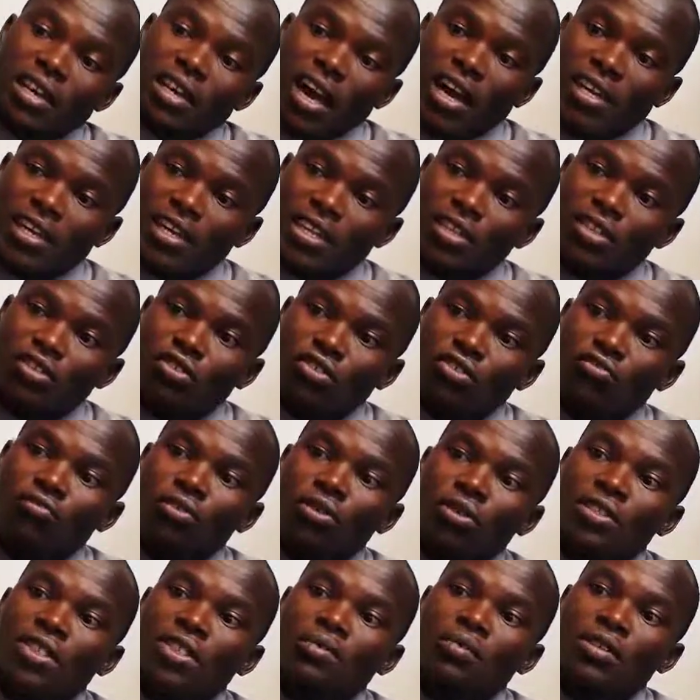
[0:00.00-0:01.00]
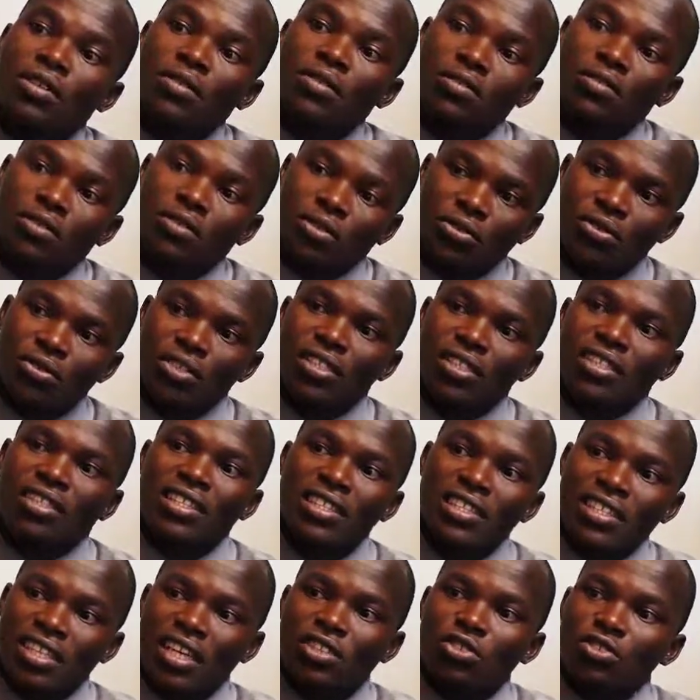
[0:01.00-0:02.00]
have ketone bodies being produced.
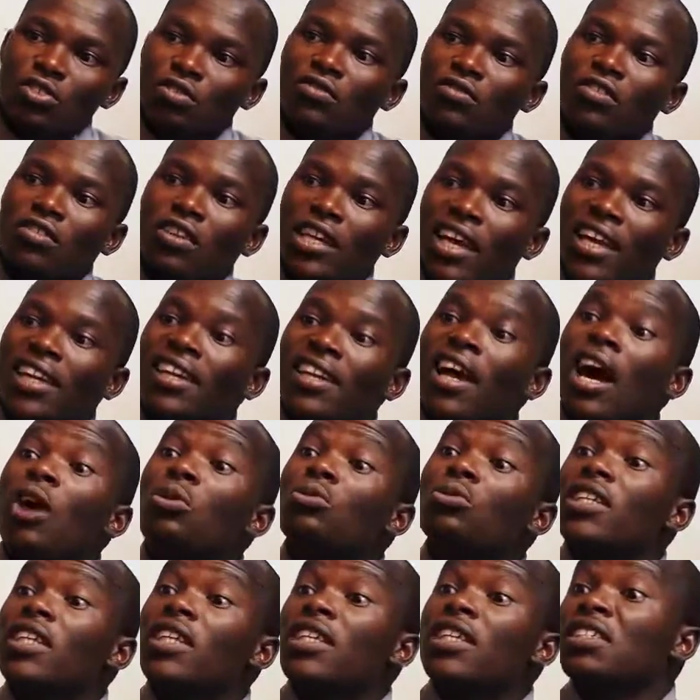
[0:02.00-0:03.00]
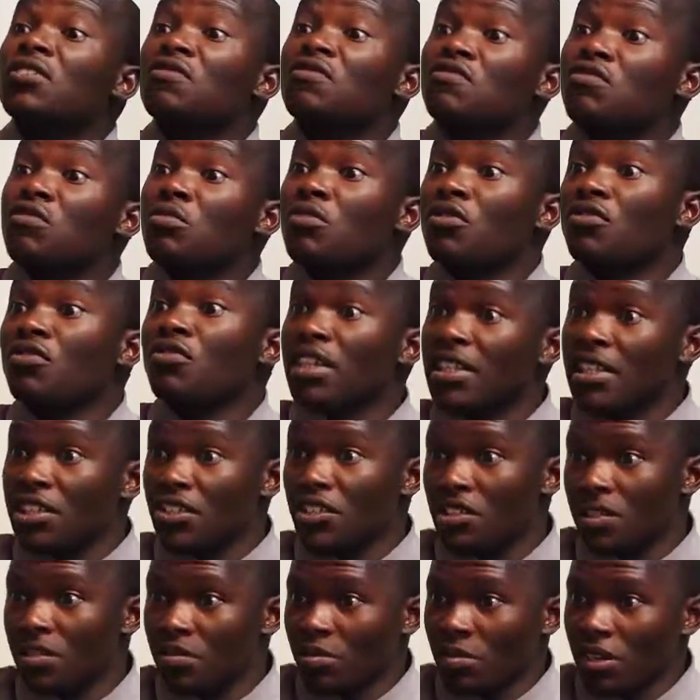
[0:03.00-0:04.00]
These are sort of like an alternative form of
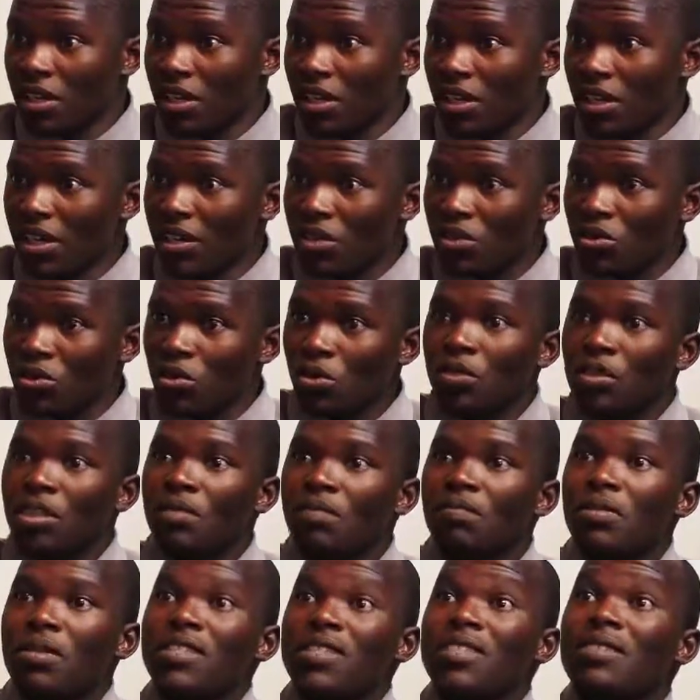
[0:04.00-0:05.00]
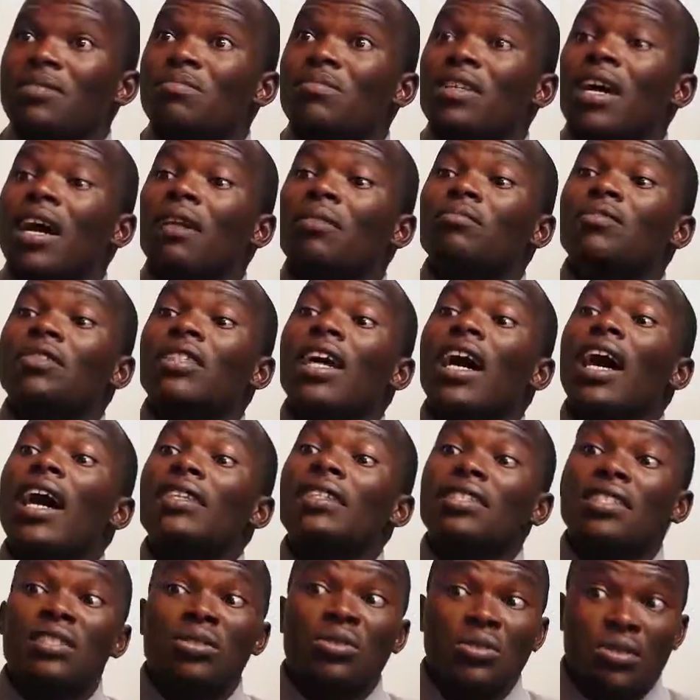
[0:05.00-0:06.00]
energy. So the patient becomes
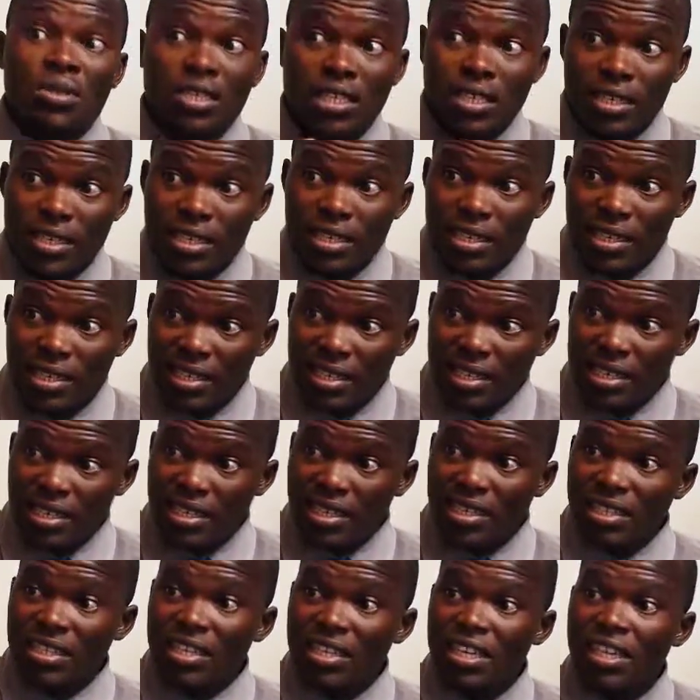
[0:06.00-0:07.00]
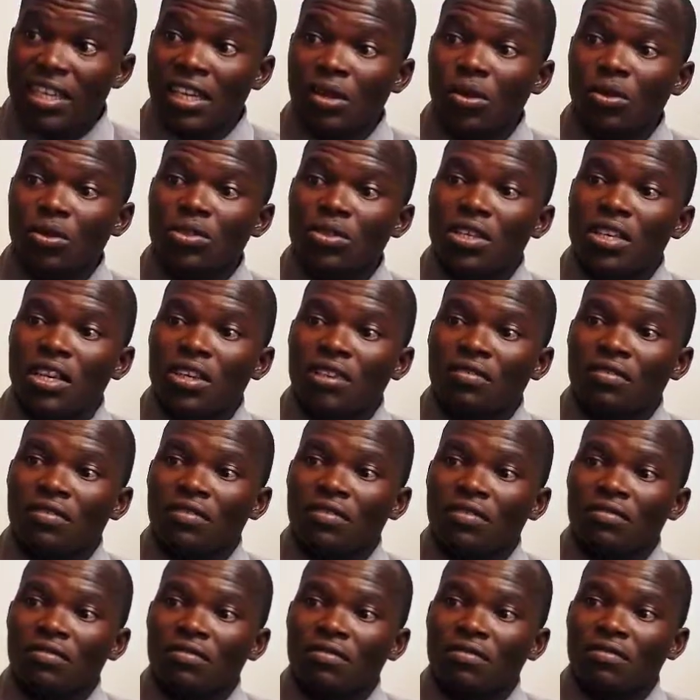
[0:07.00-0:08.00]
acidotic. They also have,
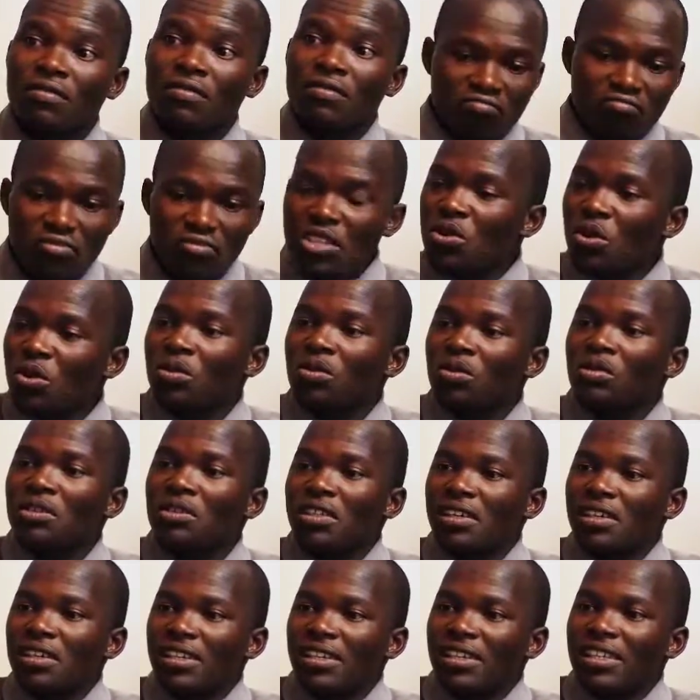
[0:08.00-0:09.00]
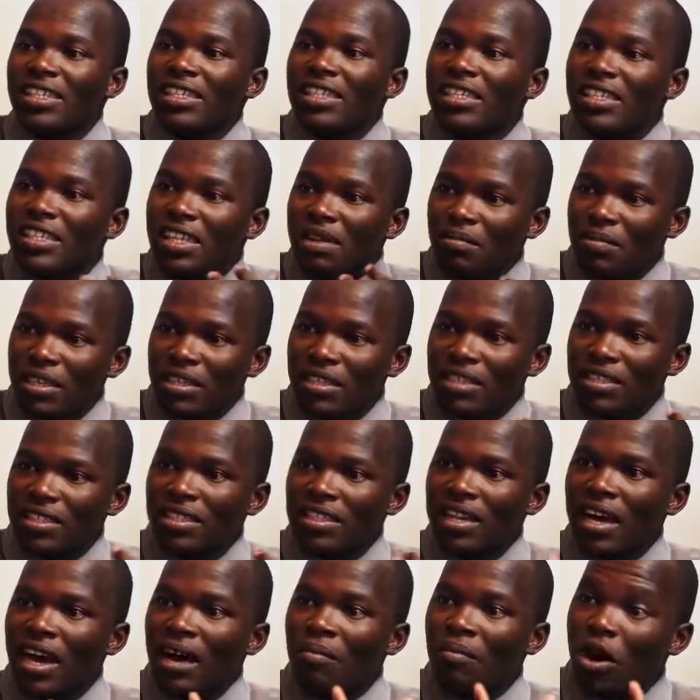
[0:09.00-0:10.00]
disturbance
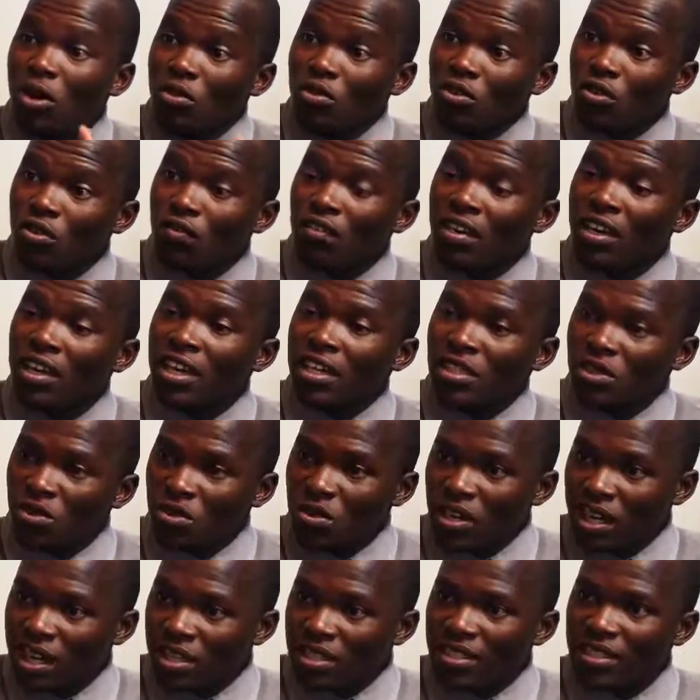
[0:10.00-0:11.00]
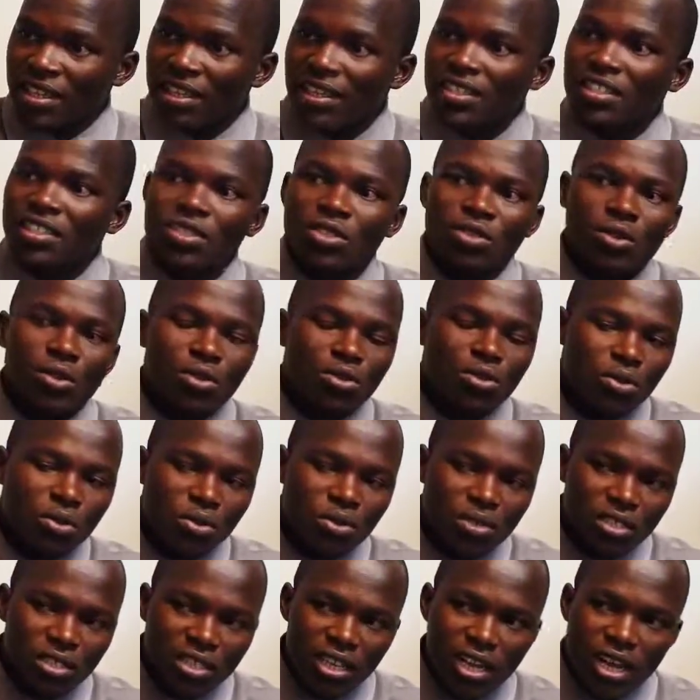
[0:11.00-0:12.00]
in the amount of electrolytes, that is your
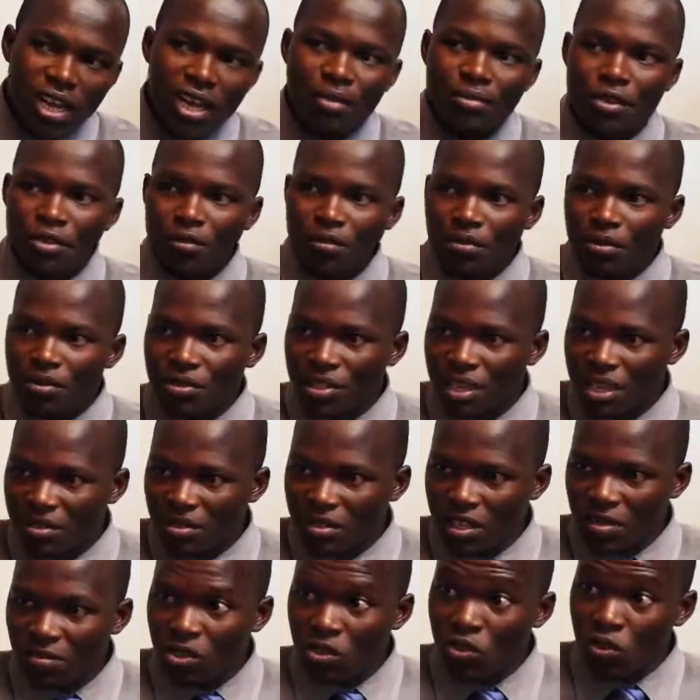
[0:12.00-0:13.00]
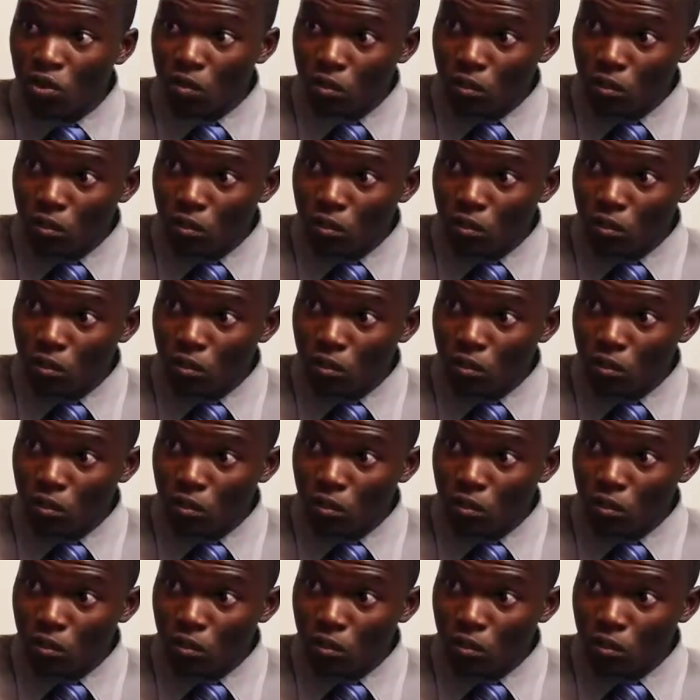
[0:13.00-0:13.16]
sodium, your potassium in